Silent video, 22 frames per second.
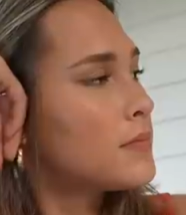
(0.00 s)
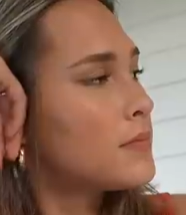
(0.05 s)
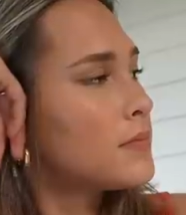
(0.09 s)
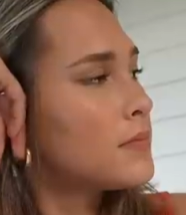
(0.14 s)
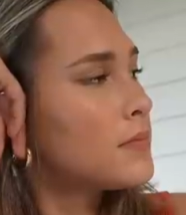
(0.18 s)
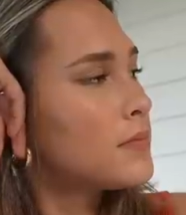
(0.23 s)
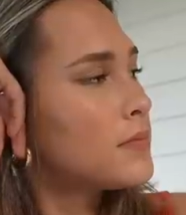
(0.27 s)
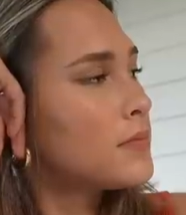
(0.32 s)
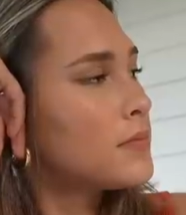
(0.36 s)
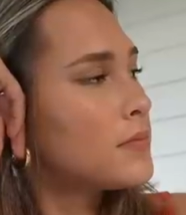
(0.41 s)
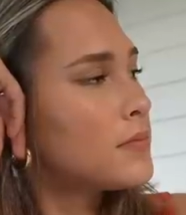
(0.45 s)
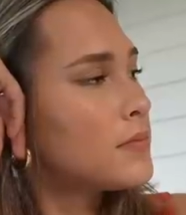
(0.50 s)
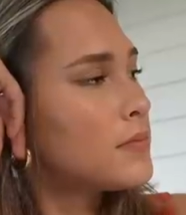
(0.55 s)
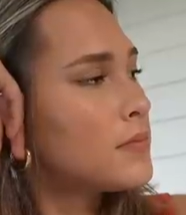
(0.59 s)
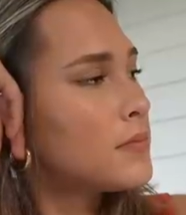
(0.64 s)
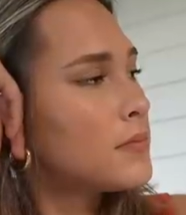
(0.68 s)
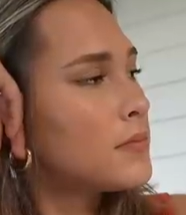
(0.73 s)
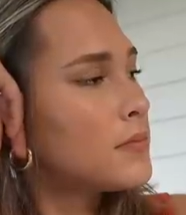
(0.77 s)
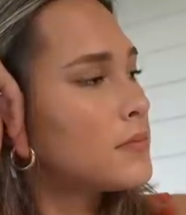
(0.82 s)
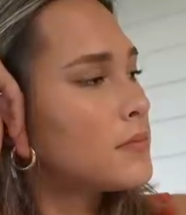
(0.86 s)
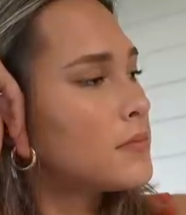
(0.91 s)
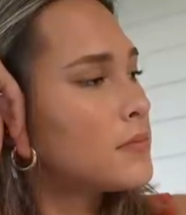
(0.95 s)

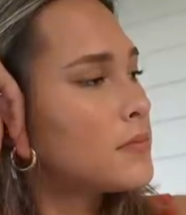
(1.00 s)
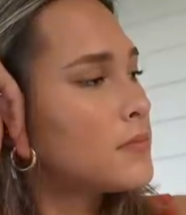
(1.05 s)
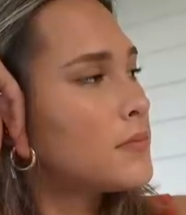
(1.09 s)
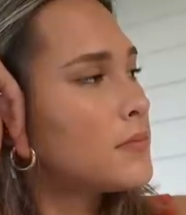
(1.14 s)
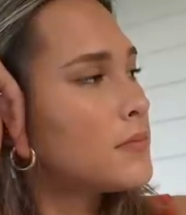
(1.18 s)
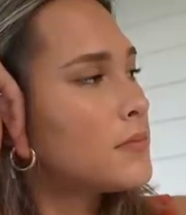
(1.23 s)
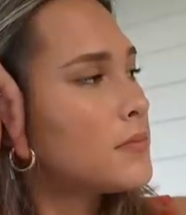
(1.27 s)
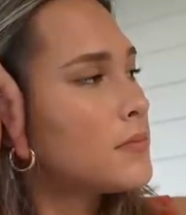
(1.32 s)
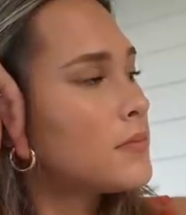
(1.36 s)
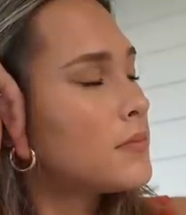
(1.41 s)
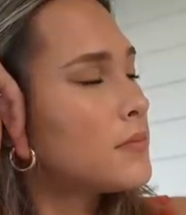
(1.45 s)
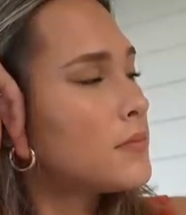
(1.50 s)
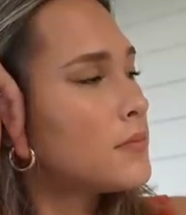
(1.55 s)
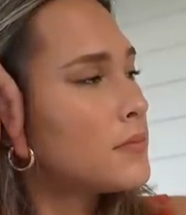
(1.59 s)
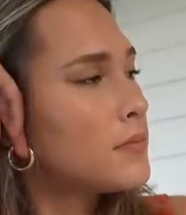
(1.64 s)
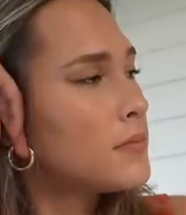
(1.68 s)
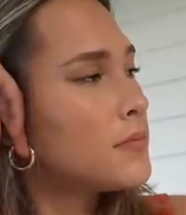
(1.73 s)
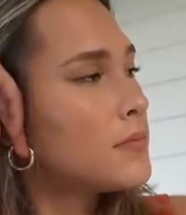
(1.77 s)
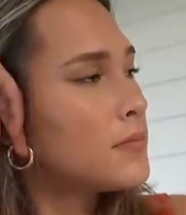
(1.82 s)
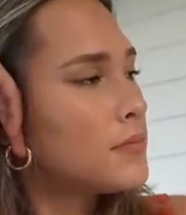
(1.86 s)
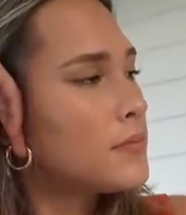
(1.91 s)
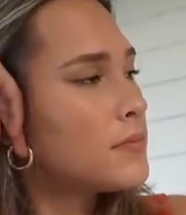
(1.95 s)

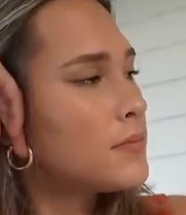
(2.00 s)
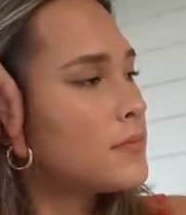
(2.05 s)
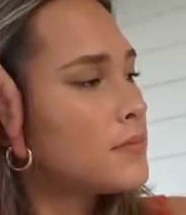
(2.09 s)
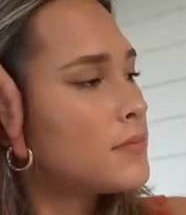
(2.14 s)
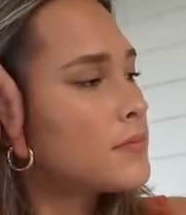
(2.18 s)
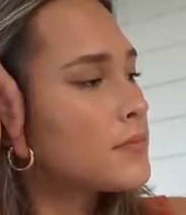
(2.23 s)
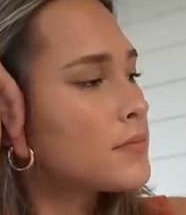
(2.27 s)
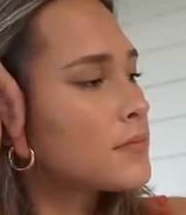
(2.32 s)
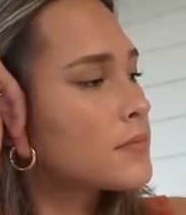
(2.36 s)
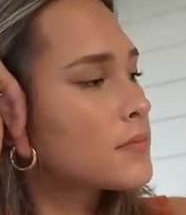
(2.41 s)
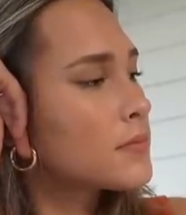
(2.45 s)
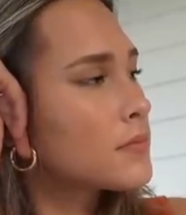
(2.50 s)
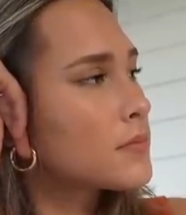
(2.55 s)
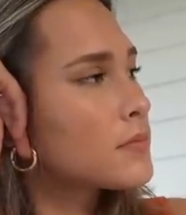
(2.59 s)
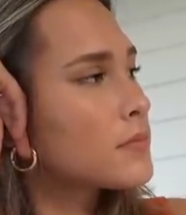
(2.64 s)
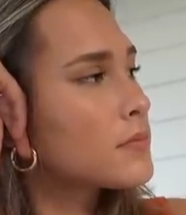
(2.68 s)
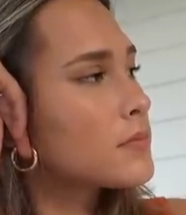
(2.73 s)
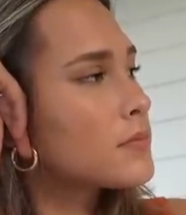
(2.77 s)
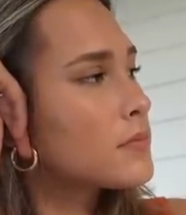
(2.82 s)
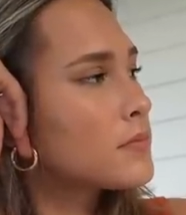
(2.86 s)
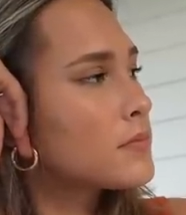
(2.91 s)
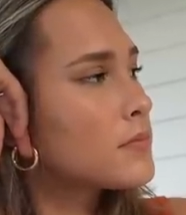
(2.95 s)

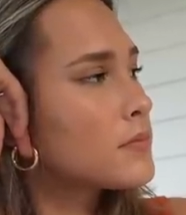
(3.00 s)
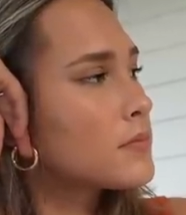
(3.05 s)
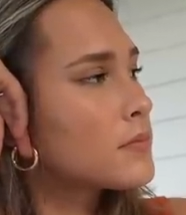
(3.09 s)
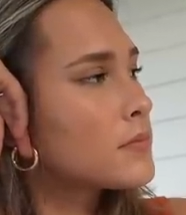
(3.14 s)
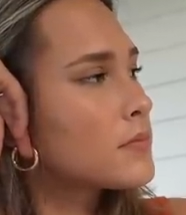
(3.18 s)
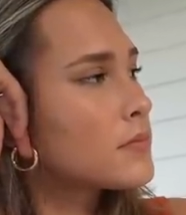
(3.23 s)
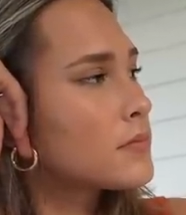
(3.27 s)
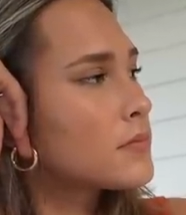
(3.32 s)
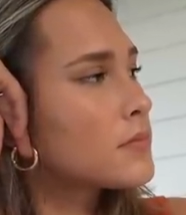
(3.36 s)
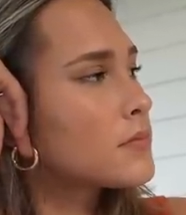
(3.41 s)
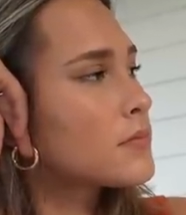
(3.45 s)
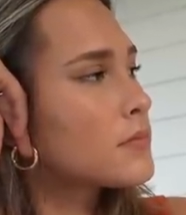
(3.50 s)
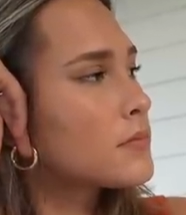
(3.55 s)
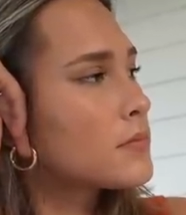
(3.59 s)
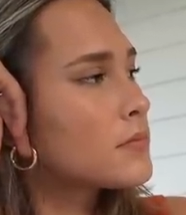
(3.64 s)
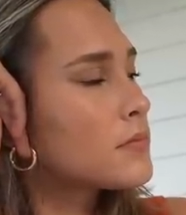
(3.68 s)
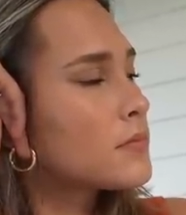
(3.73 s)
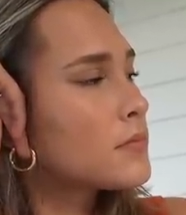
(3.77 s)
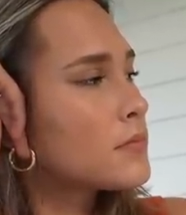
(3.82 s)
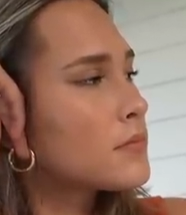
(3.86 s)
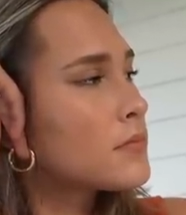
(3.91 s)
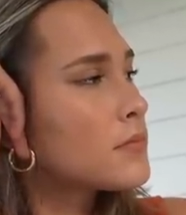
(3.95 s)

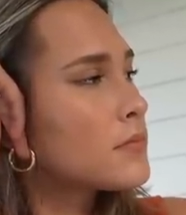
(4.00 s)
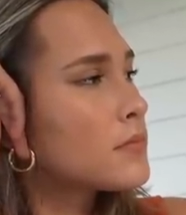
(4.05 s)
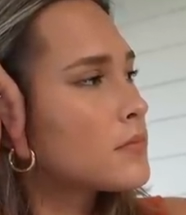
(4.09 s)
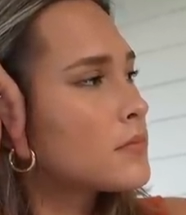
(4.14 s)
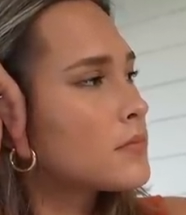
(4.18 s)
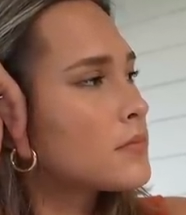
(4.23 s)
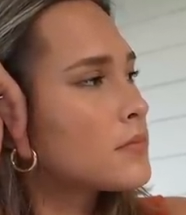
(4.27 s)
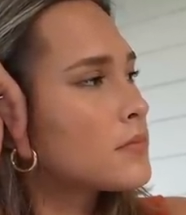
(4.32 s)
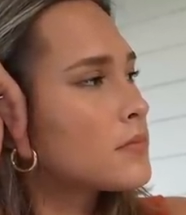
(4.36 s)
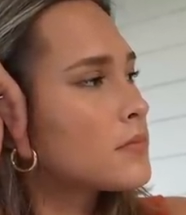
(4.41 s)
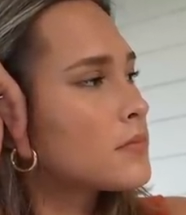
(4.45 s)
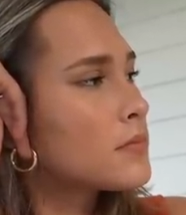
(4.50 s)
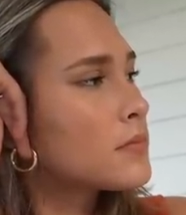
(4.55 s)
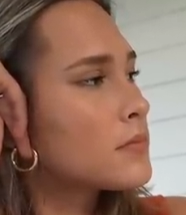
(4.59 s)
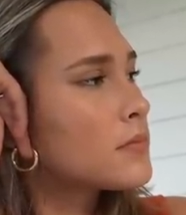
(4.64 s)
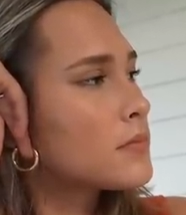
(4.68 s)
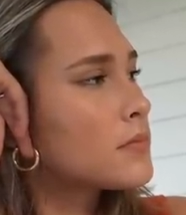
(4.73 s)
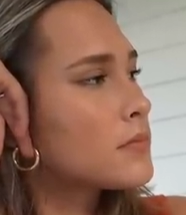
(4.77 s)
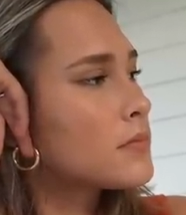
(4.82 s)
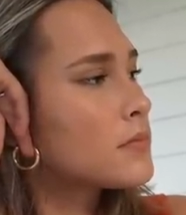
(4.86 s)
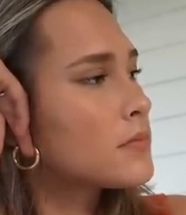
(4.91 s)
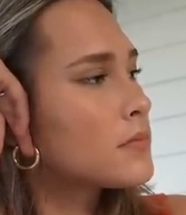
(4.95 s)

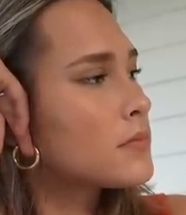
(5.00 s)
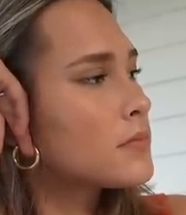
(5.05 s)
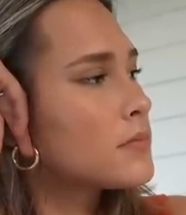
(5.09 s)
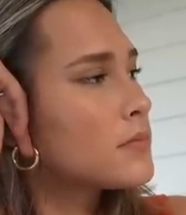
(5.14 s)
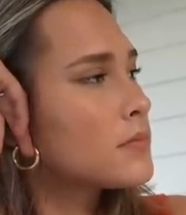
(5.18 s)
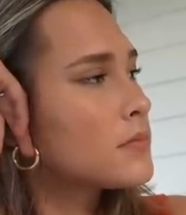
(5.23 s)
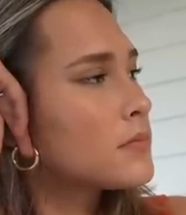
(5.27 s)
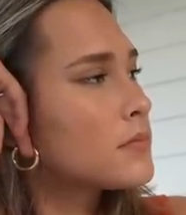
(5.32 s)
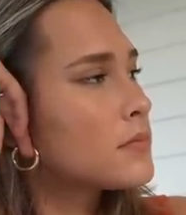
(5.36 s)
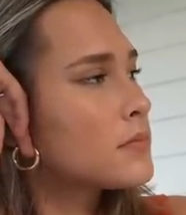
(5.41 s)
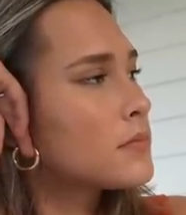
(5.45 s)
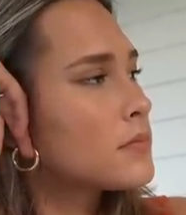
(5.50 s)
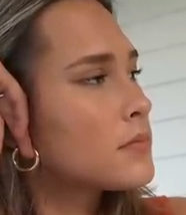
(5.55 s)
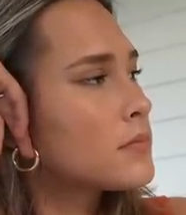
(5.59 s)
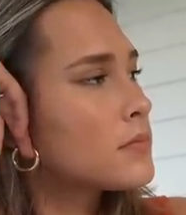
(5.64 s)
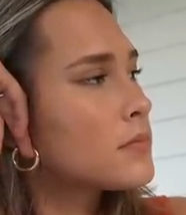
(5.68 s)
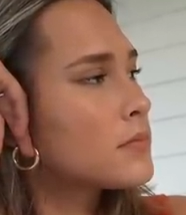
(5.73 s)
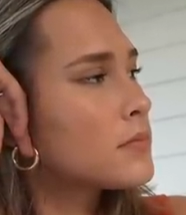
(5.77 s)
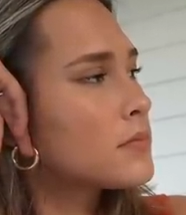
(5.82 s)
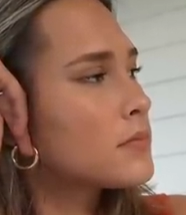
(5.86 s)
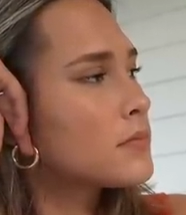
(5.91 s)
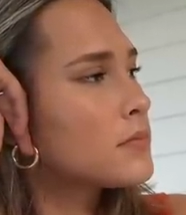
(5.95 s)

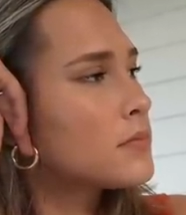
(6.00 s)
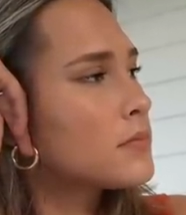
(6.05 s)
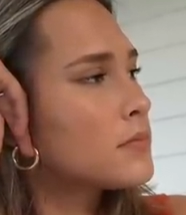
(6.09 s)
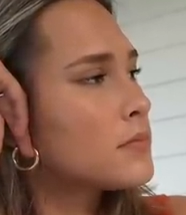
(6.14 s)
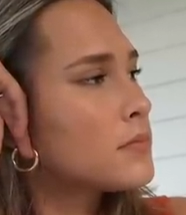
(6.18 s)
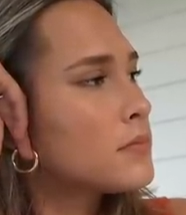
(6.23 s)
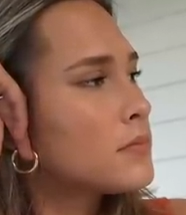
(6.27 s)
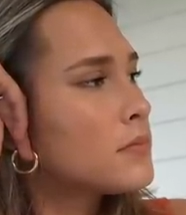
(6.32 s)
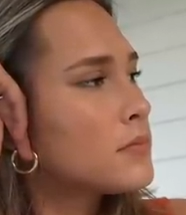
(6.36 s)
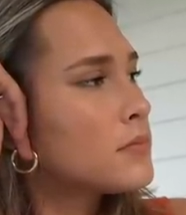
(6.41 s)
This person isn't speaking.